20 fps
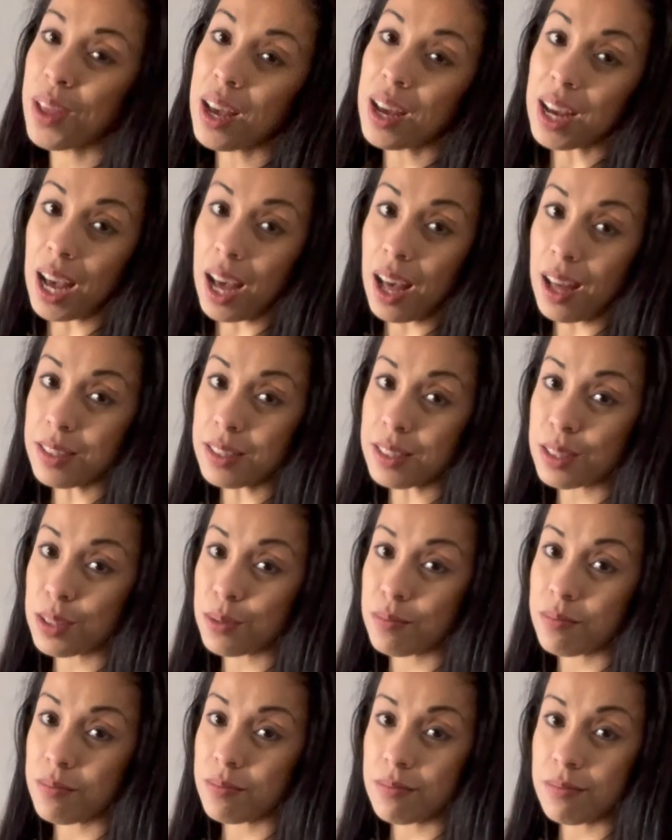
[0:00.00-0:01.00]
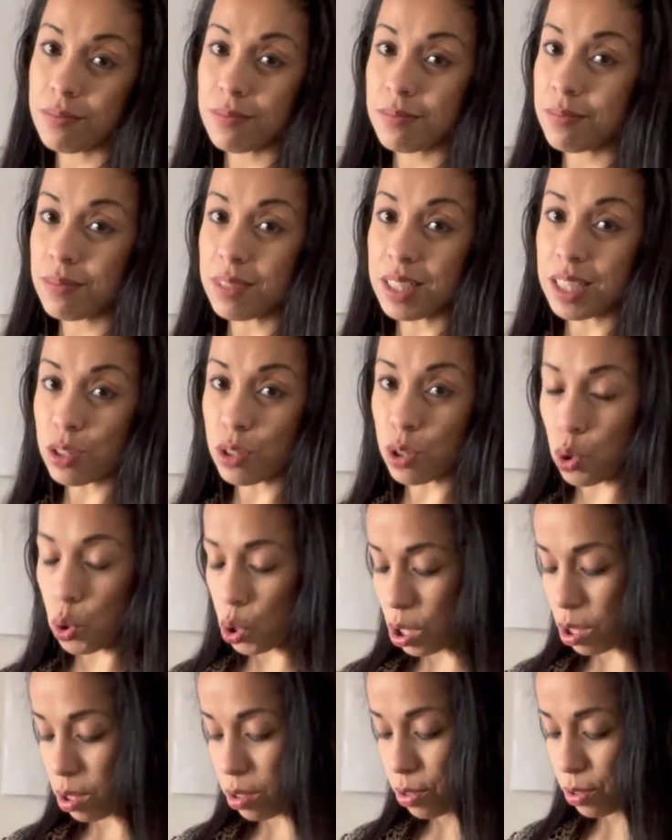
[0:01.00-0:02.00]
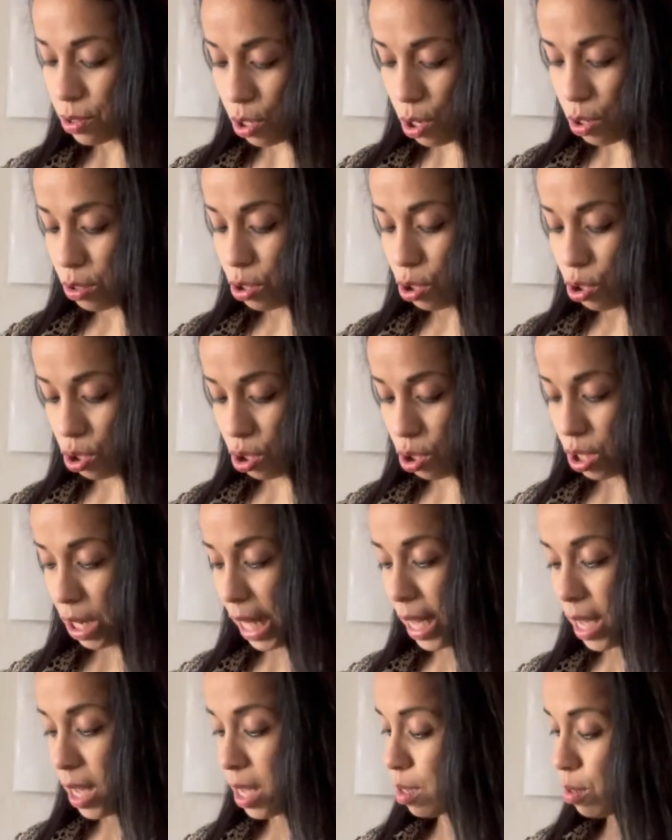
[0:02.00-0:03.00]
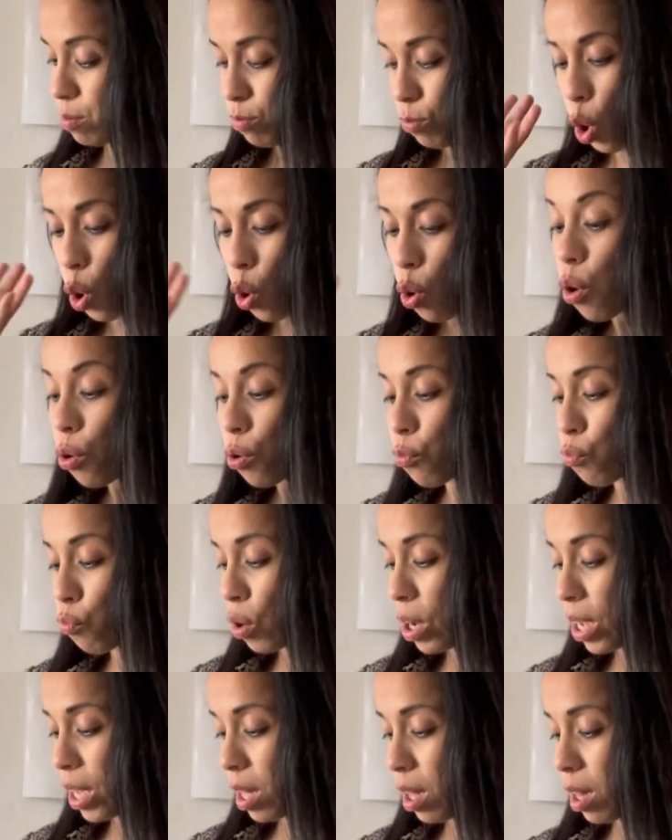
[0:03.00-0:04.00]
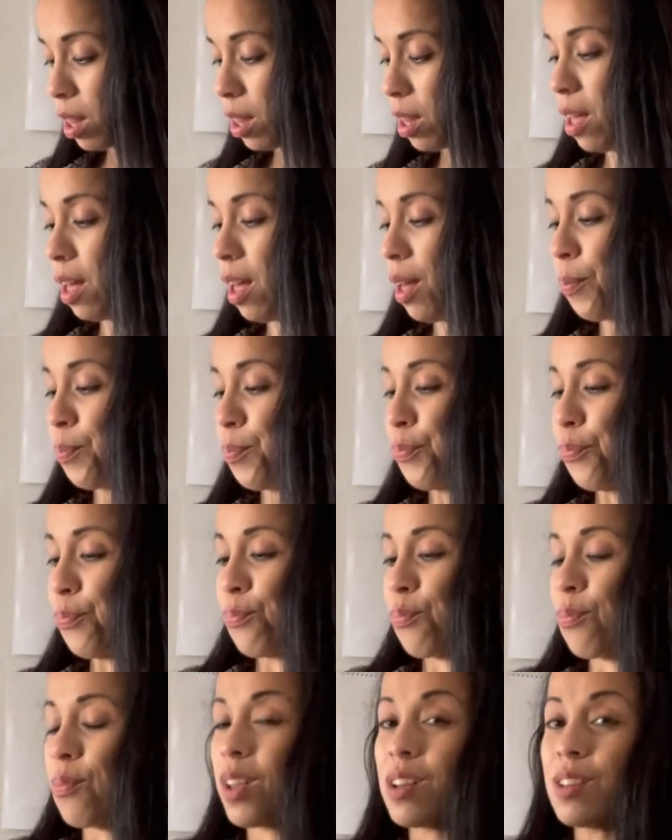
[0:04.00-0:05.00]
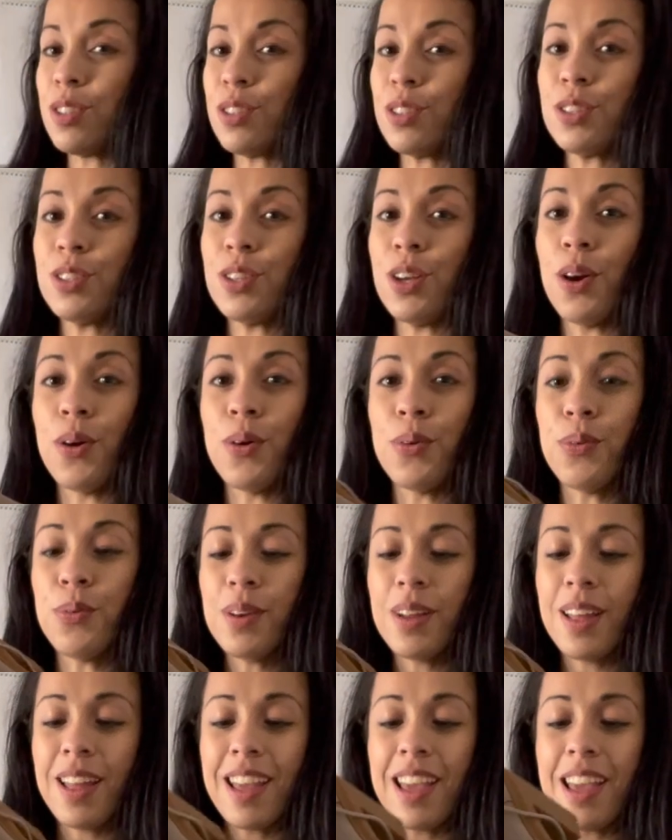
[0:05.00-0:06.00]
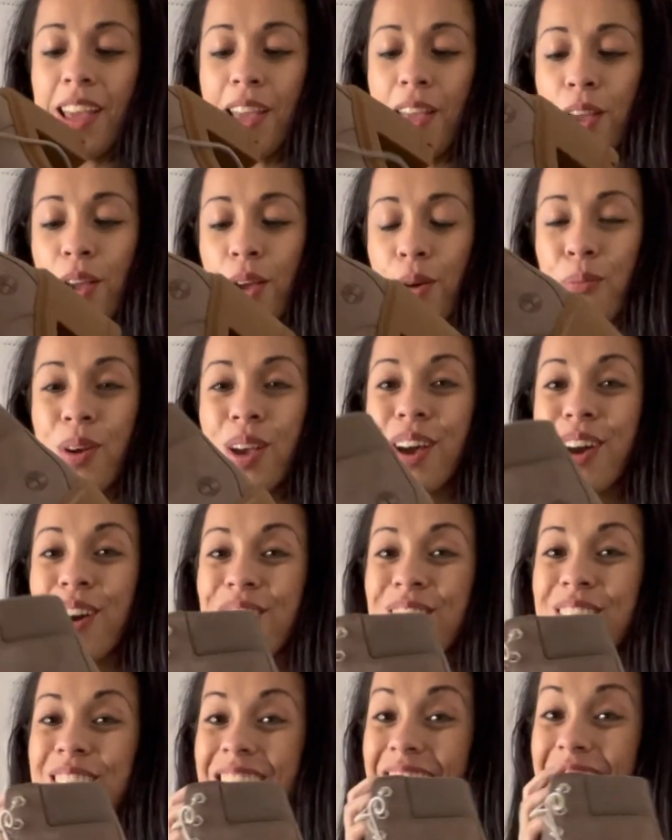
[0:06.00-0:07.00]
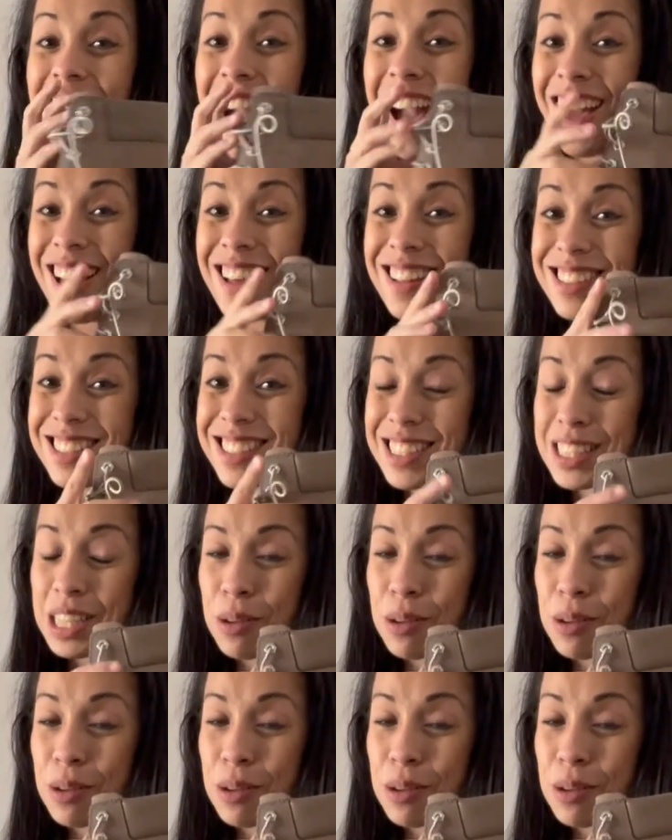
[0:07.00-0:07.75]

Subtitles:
guys, these colours are just like unreal. So here we go, guys.